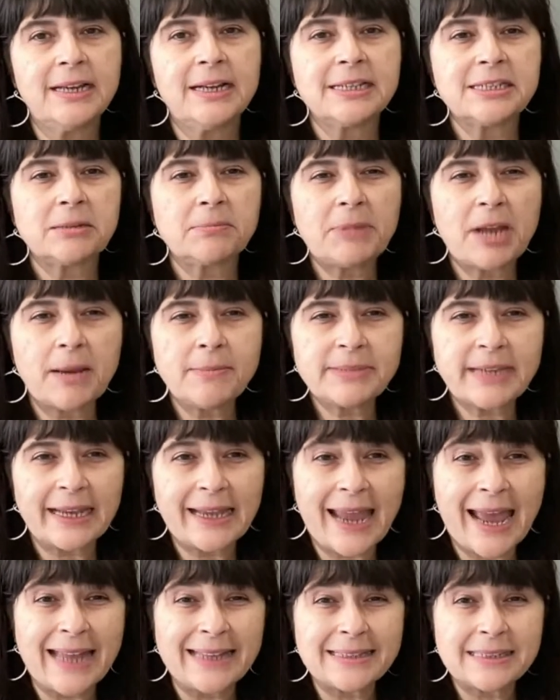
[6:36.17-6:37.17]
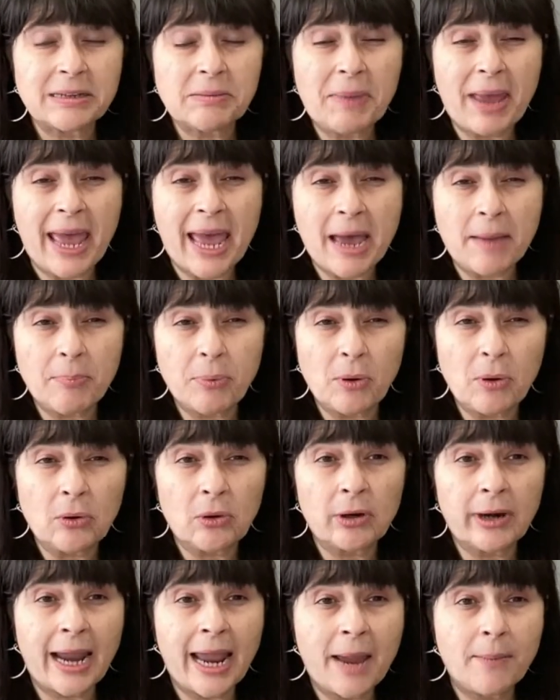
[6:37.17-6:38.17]
Sometimes I add some
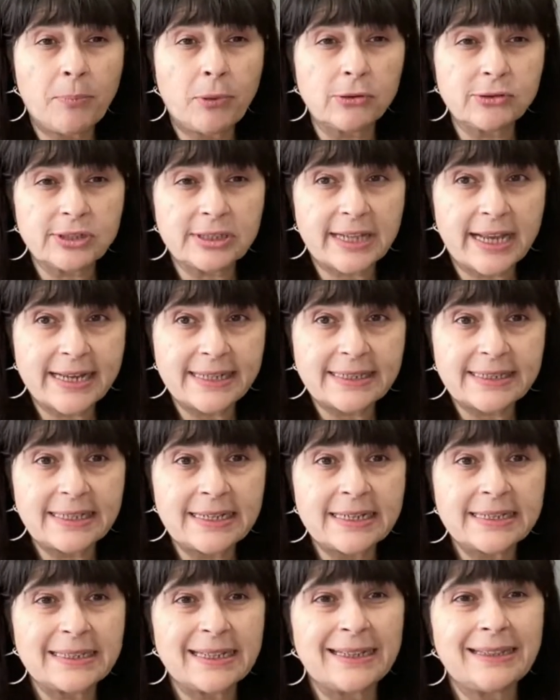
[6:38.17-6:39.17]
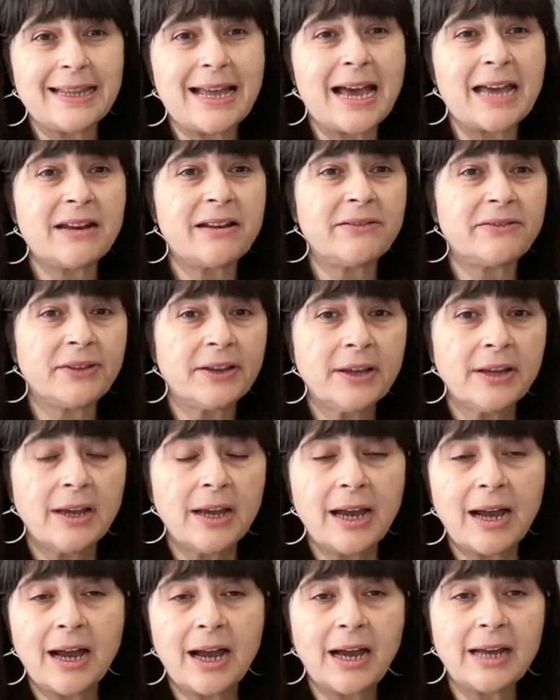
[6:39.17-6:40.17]
apple slices, a lot
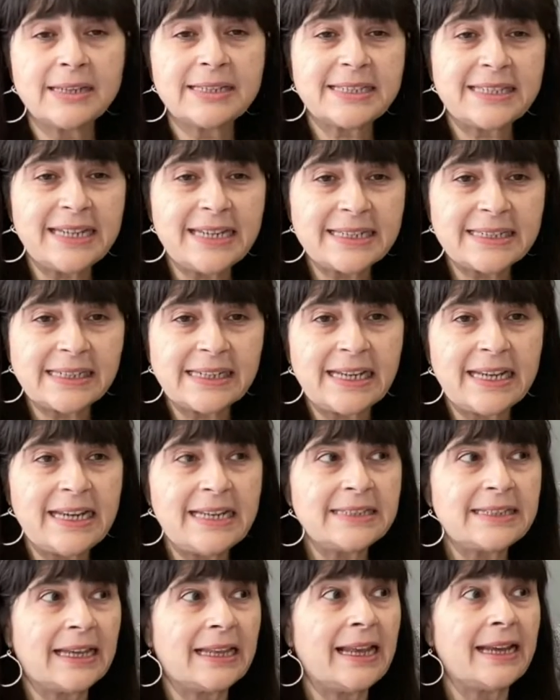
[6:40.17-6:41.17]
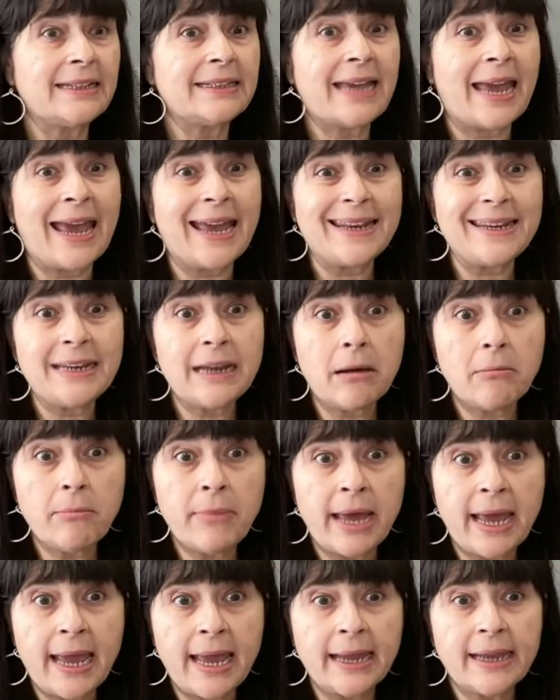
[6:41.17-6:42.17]
of seasonings. I like to add
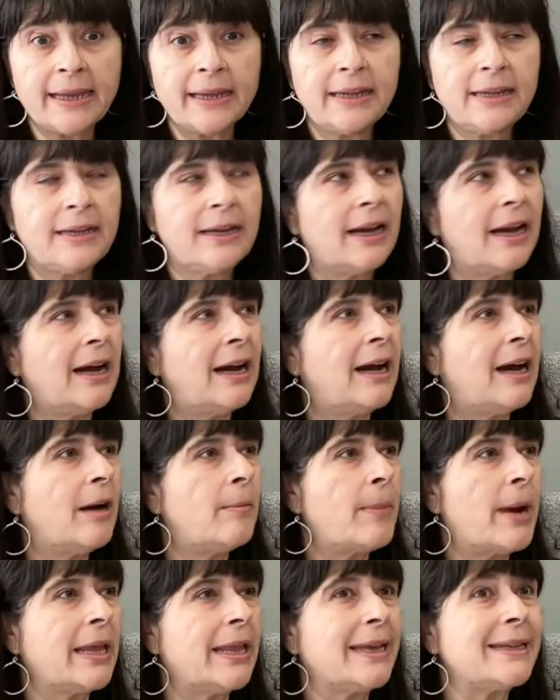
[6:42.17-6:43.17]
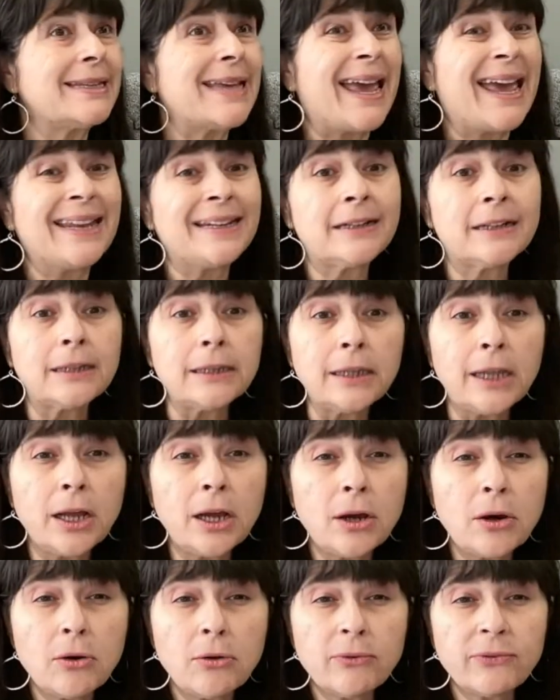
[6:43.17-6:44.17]
nutmeg. I like to add
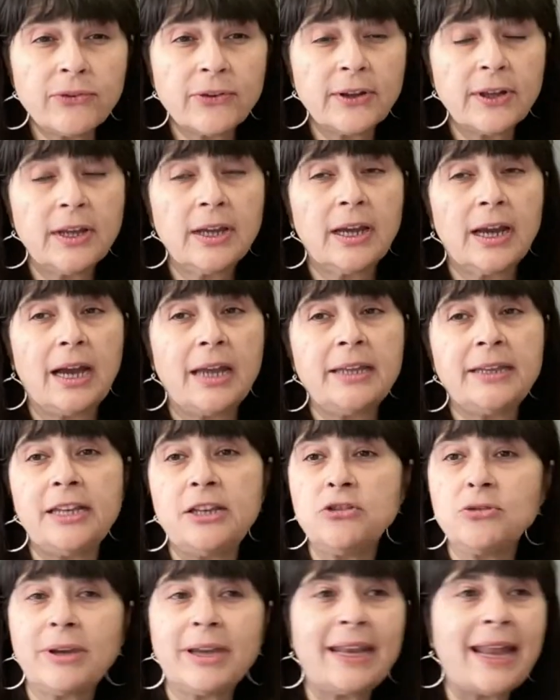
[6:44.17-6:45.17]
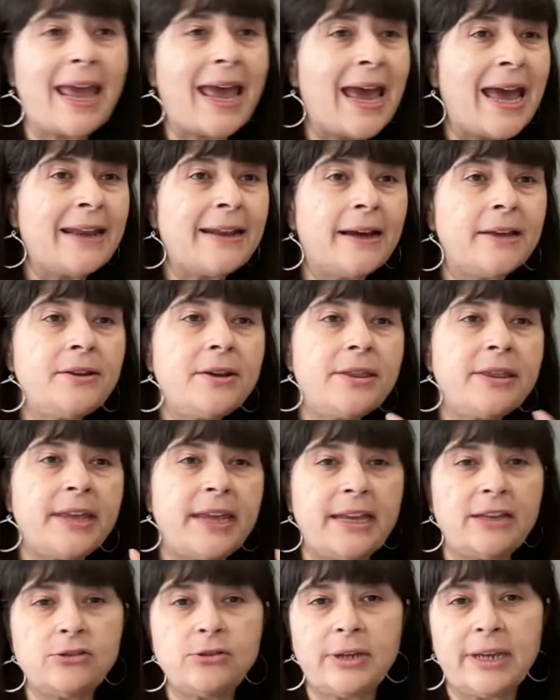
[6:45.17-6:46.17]
clove. And then you can add other
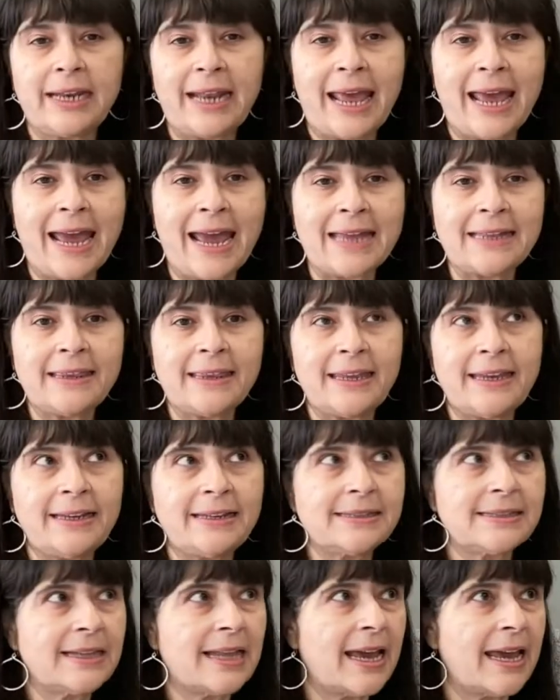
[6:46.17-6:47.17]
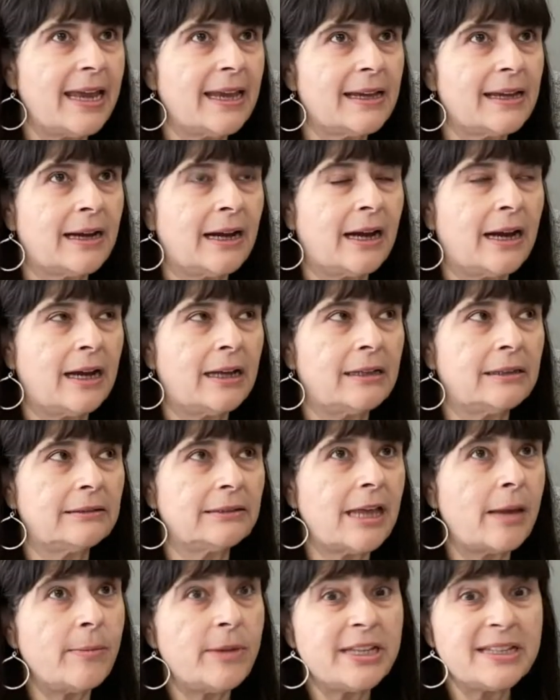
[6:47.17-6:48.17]
things. You can add things like
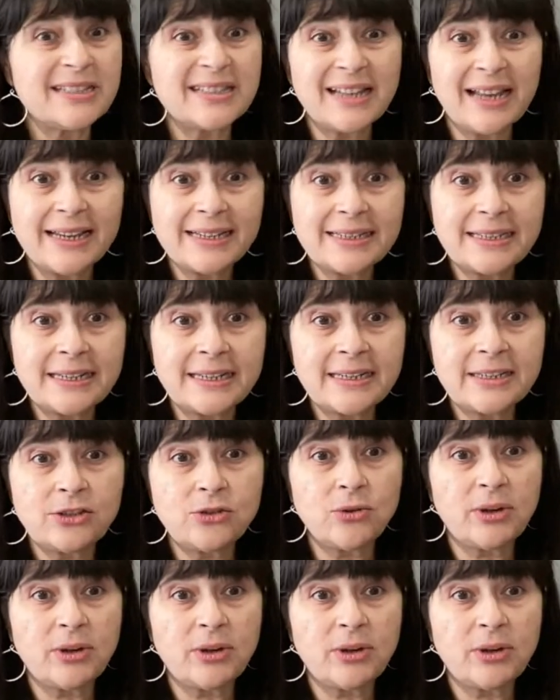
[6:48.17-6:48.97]
lemon slices.